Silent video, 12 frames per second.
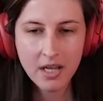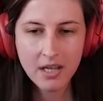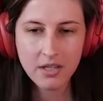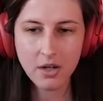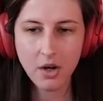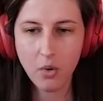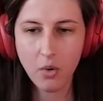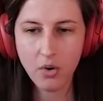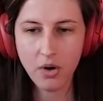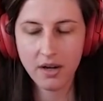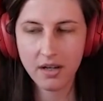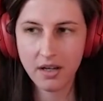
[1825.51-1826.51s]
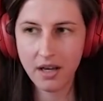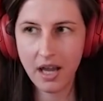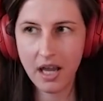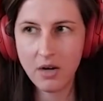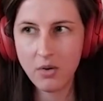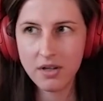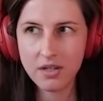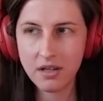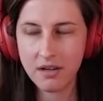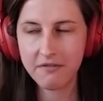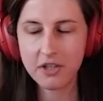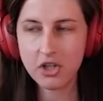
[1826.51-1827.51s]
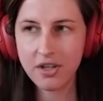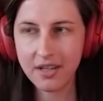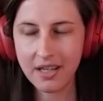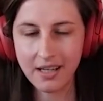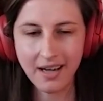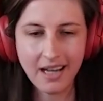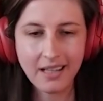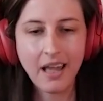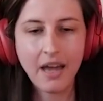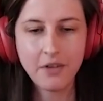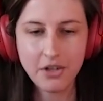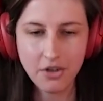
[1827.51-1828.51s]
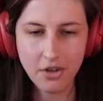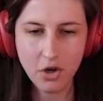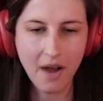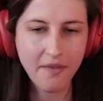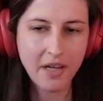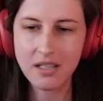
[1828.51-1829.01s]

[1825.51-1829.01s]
So, in order to efficiently kind of leverage the traffic,